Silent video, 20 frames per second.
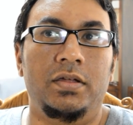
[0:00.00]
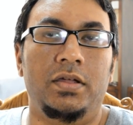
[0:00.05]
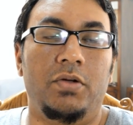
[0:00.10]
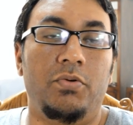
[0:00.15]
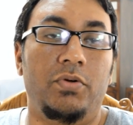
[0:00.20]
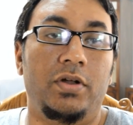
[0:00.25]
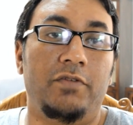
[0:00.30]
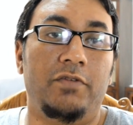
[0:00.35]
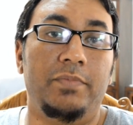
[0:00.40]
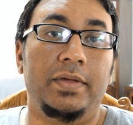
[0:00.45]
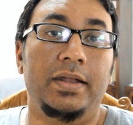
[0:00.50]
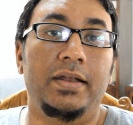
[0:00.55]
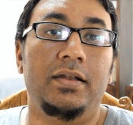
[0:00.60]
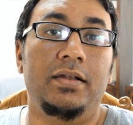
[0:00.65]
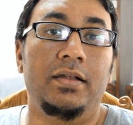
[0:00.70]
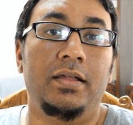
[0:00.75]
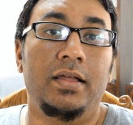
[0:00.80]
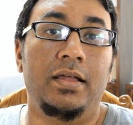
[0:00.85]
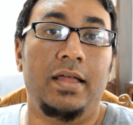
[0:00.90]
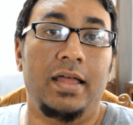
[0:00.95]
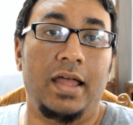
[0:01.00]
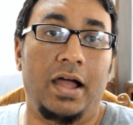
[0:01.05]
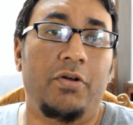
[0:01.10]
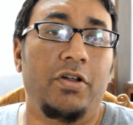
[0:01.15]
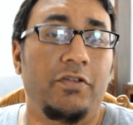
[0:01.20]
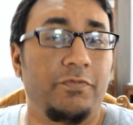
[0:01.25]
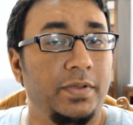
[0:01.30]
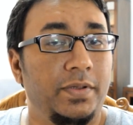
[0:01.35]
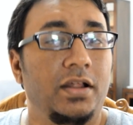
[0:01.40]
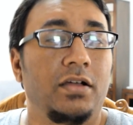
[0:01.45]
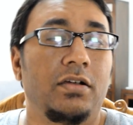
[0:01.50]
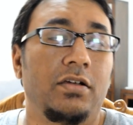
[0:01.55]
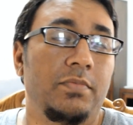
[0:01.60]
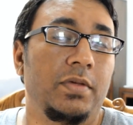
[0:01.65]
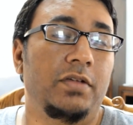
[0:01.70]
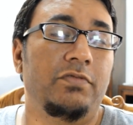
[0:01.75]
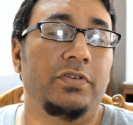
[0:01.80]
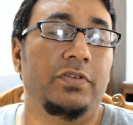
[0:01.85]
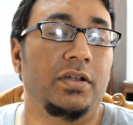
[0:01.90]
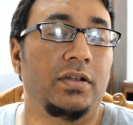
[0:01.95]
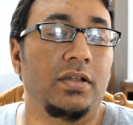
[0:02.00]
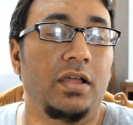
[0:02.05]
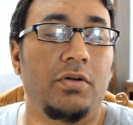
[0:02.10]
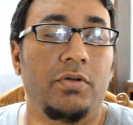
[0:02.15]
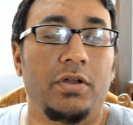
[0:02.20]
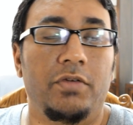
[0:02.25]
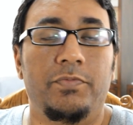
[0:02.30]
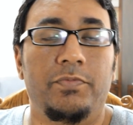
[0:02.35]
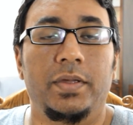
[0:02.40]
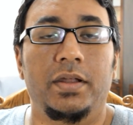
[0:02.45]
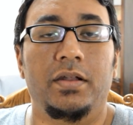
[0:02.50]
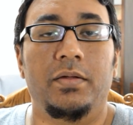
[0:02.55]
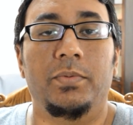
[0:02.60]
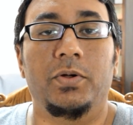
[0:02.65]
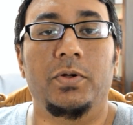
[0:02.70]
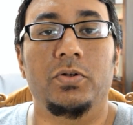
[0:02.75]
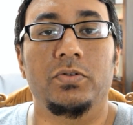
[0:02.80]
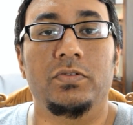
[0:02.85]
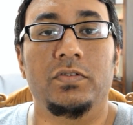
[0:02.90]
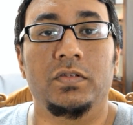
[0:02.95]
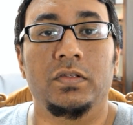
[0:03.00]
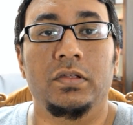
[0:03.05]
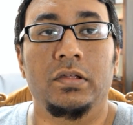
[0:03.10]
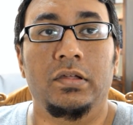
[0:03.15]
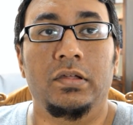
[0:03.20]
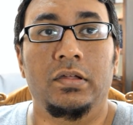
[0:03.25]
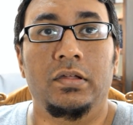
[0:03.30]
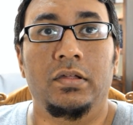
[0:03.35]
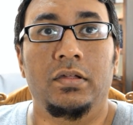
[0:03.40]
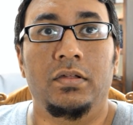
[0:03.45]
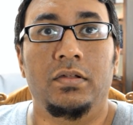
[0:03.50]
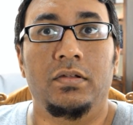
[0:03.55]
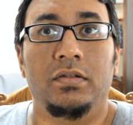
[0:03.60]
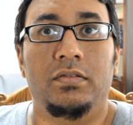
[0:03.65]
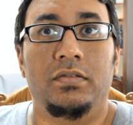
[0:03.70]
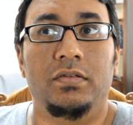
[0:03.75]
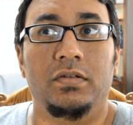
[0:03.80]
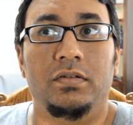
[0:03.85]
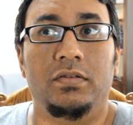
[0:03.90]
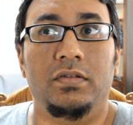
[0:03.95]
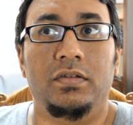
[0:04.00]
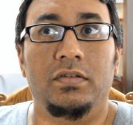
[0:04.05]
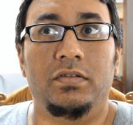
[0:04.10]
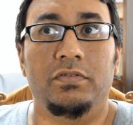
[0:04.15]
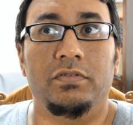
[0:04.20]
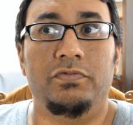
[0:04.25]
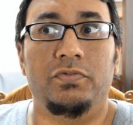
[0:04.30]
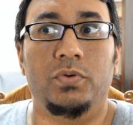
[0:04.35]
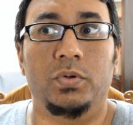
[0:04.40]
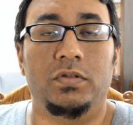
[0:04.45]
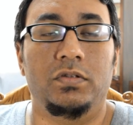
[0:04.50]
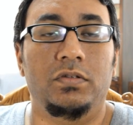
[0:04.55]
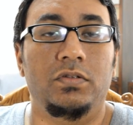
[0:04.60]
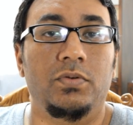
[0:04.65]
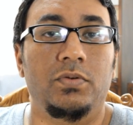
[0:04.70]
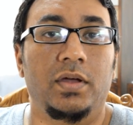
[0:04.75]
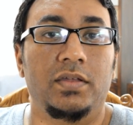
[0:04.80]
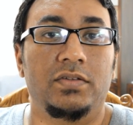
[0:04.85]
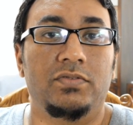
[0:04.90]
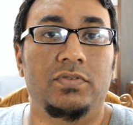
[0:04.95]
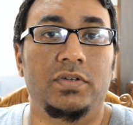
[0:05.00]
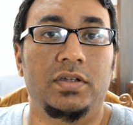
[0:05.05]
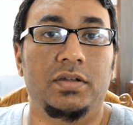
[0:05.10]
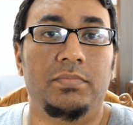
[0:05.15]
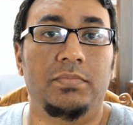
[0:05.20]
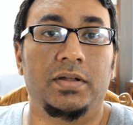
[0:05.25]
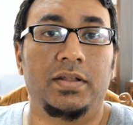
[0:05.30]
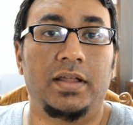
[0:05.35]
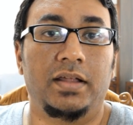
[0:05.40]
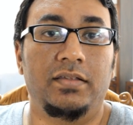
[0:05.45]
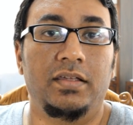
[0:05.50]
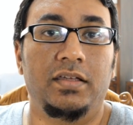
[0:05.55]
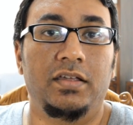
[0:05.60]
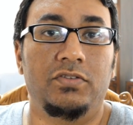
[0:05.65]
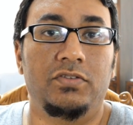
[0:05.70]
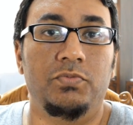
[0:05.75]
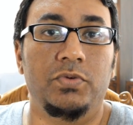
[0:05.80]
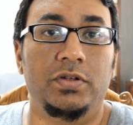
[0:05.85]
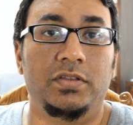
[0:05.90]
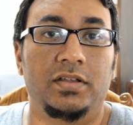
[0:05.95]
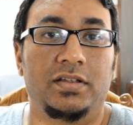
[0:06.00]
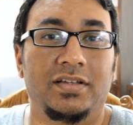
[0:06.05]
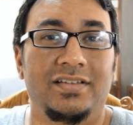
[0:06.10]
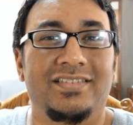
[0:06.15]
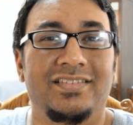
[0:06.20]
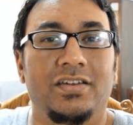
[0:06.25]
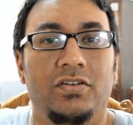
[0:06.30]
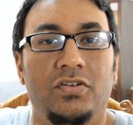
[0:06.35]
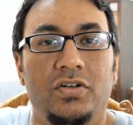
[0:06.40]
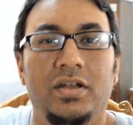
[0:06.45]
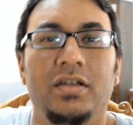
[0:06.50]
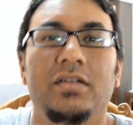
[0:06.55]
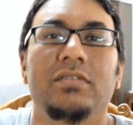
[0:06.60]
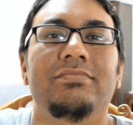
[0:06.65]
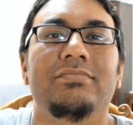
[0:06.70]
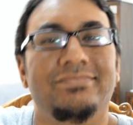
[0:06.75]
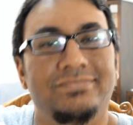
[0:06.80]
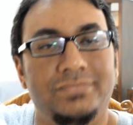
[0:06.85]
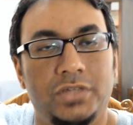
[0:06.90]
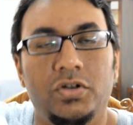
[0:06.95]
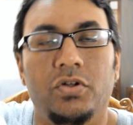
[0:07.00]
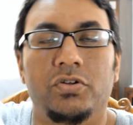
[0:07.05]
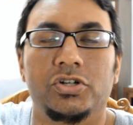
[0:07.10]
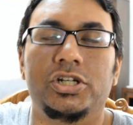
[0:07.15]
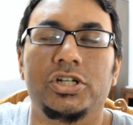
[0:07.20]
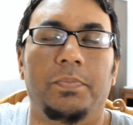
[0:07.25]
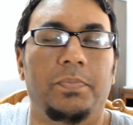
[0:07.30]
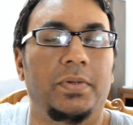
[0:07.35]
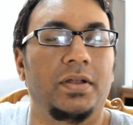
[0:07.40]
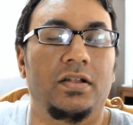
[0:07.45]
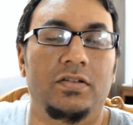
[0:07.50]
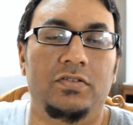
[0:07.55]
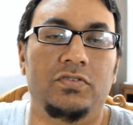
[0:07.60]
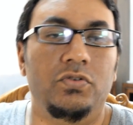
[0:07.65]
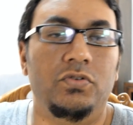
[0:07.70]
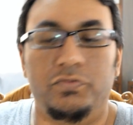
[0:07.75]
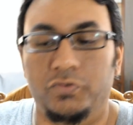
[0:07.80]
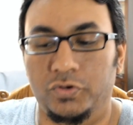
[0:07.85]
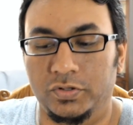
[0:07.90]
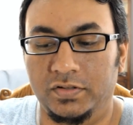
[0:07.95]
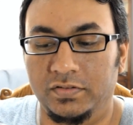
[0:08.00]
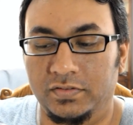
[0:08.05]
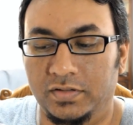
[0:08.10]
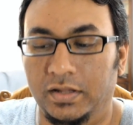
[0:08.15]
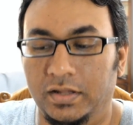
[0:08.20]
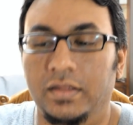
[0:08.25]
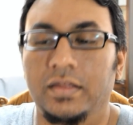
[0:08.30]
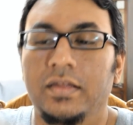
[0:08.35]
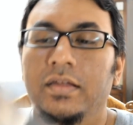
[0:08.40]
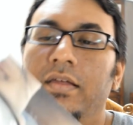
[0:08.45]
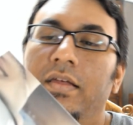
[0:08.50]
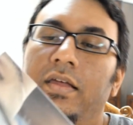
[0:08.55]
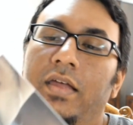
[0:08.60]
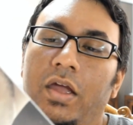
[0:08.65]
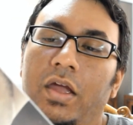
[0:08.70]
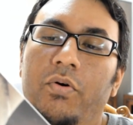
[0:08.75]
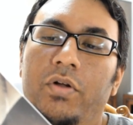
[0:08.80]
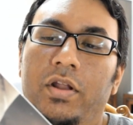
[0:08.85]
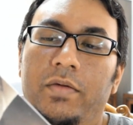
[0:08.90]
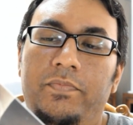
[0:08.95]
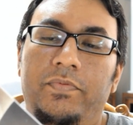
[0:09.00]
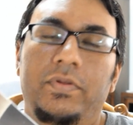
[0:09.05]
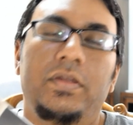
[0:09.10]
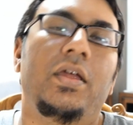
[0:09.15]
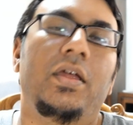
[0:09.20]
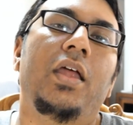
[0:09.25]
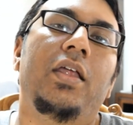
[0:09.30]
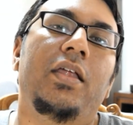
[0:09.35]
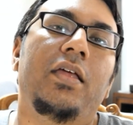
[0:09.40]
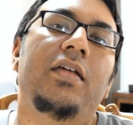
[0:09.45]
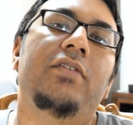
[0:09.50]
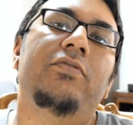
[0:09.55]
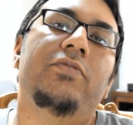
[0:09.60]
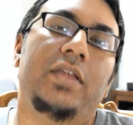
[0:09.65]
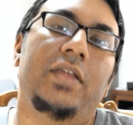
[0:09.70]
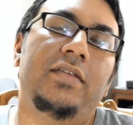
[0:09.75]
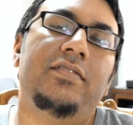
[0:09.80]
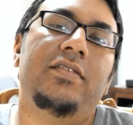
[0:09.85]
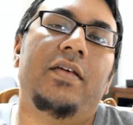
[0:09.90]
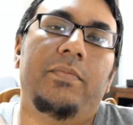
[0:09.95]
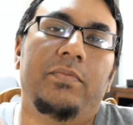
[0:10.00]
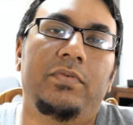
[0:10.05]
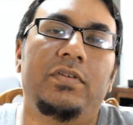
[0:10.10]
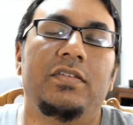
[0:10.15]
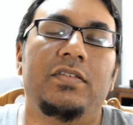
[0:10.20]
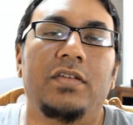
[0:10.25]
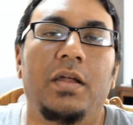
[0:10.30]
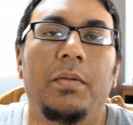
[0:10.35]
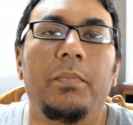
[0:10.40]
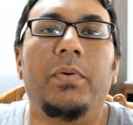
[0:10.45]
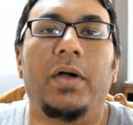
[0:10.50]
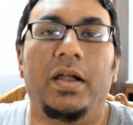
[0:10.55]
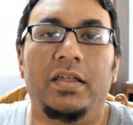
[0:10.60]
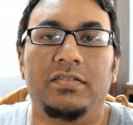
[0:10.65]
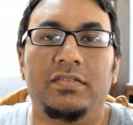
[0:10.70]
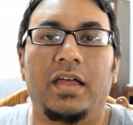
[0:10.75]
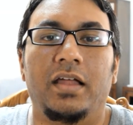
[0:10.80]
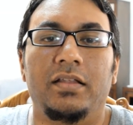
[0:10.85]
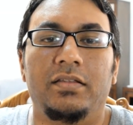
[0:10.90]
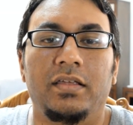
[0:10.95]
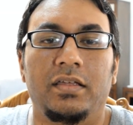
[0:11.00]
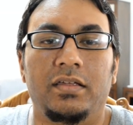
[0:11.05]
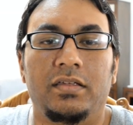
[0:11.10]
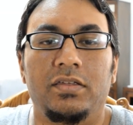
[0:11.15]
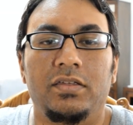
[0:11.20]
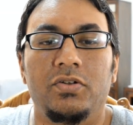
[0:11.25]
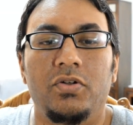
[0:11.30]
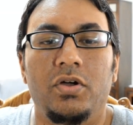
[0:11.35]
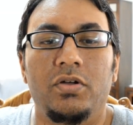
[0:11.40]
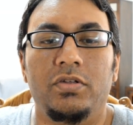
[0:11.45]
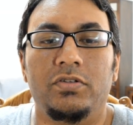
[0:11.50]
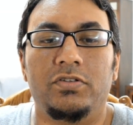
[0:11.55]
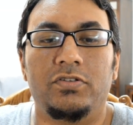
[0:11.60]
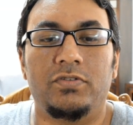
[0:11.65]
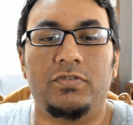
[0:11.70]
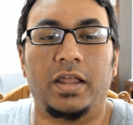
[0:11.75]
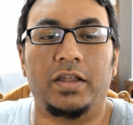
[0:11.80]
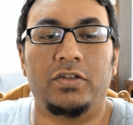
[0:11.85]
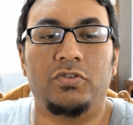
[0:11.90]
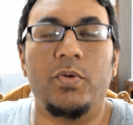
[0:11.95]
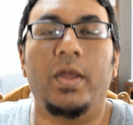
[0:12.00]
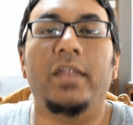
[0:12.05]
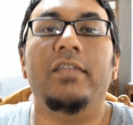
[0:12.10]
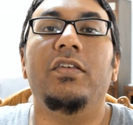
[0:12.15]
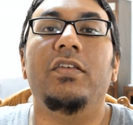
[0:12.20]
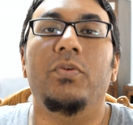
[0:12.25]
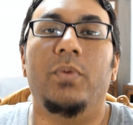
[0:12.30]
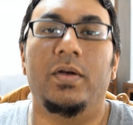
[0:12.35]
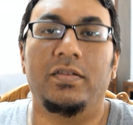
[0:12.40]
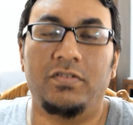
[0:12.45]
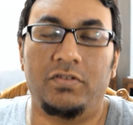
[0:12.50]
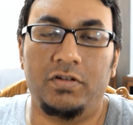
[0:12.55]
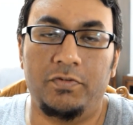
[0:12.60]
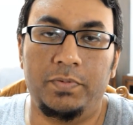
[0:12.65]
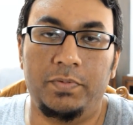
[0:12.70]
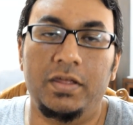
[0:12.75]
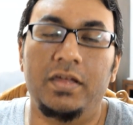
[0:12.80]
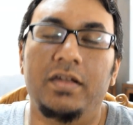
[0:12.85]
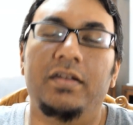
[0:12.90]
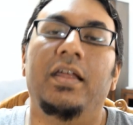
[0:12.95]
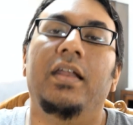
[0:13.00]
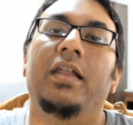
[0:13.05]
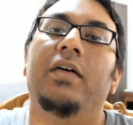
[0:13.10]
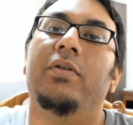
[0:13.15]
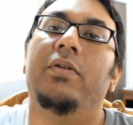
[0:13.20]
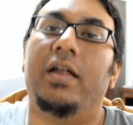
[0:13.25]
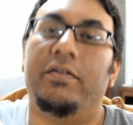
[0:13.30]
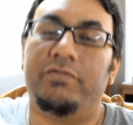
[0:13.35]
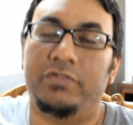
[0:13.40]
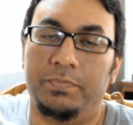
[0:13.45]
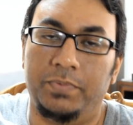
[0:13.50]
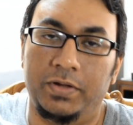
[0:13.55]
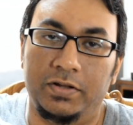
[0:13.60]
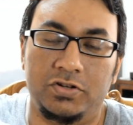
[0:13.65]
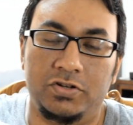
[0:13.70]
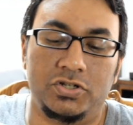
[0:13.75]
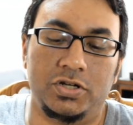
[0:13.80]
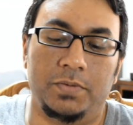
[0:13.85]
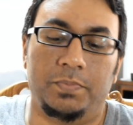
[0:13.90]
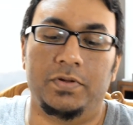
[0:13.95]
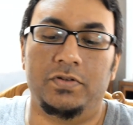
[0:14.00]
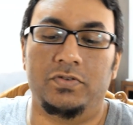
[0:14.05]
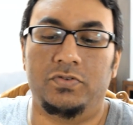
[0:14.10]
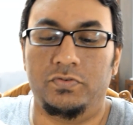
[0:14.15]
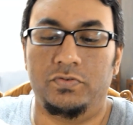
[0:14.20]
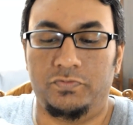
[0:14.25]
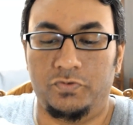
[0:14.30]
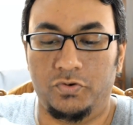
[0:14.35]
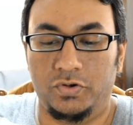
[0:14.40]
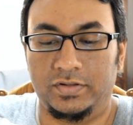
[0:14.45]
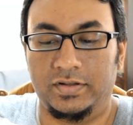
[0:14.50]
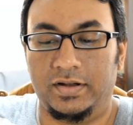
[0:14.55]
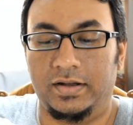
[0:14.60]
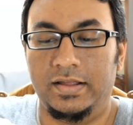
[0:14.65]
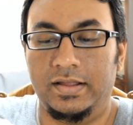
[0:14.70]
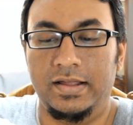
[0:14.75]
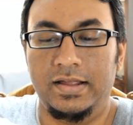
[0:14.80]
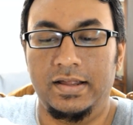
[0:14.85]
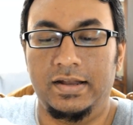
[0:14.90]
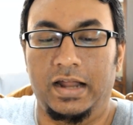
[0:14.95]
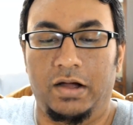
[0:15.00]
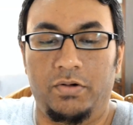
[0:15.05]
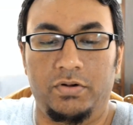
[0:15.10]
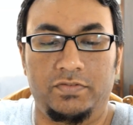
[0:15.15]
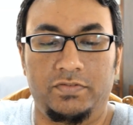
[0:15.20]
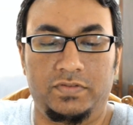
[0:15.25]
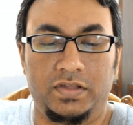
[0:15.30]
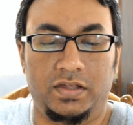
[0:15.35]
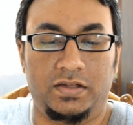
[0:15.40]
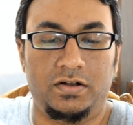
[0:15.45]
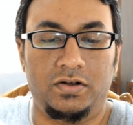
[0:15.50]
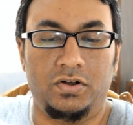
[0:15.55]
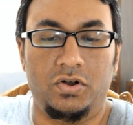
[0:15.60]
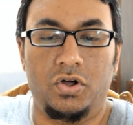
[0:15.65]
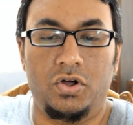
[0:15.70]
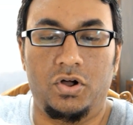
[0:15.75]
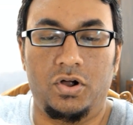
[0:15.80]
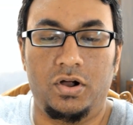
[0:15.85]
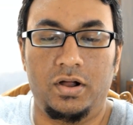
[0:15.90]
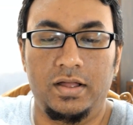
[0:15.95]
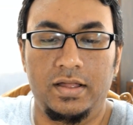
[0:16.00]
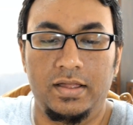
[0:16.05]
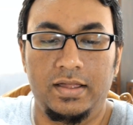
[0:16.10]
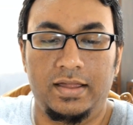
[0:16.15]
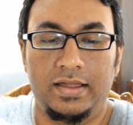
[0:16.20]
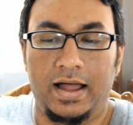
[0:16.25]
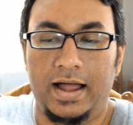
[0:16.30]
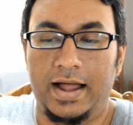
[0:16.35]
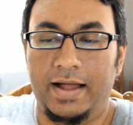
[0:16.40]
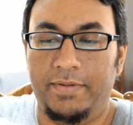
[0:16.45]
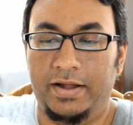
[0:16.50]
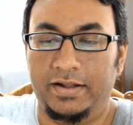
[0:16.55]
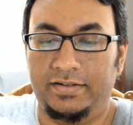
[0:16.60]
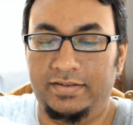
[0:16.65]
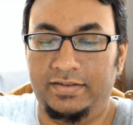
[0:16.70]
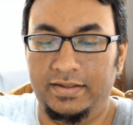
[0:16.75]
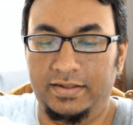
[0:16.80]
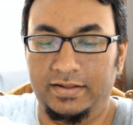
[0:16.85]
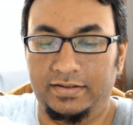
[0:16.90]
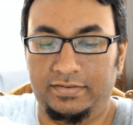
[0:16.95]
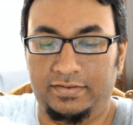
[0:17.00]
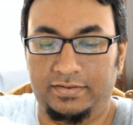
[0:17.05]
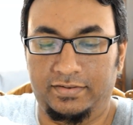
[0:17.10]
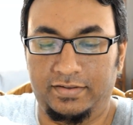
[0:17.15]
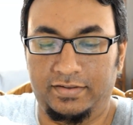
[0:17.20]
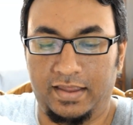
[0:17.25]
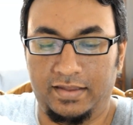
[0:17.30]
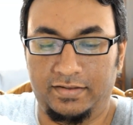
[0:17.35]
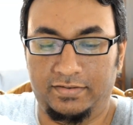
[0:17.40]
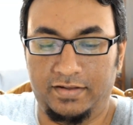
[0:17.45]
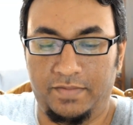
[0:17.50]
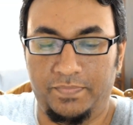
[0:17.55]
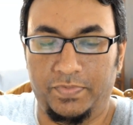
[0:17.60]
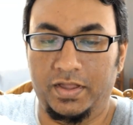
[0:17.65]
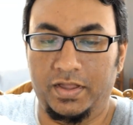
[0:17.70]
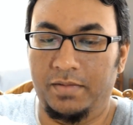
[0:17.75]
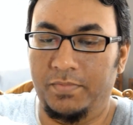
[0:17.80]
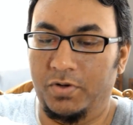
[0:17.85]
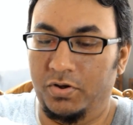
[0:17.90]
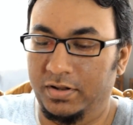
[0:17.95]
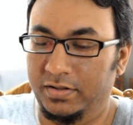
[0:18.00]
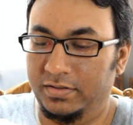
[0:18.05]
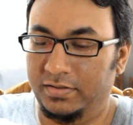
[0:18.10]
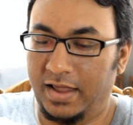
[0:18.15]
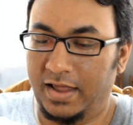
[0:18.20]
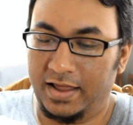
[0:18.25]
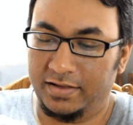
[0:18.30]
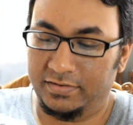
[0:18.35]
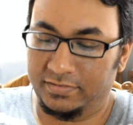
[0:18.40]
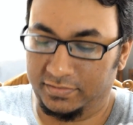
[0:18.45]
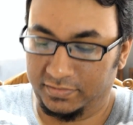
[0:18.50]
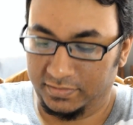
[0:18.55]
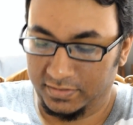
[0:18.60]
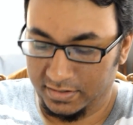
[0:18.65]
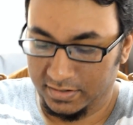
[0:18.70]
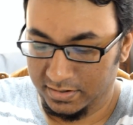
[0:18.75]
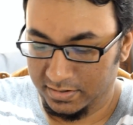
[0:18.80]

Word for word: it would have been I would have paid a good bit for it. I would have paid about thirty to forty US for it, but I think it's worth it considering you know shipping and so forth and thing. It would have it, it's a decent price, I think. You know, it's like twenty US I would have paid, and then I would have to pay to ship and so forth, and that would have taken long. Um, I think it says something about it has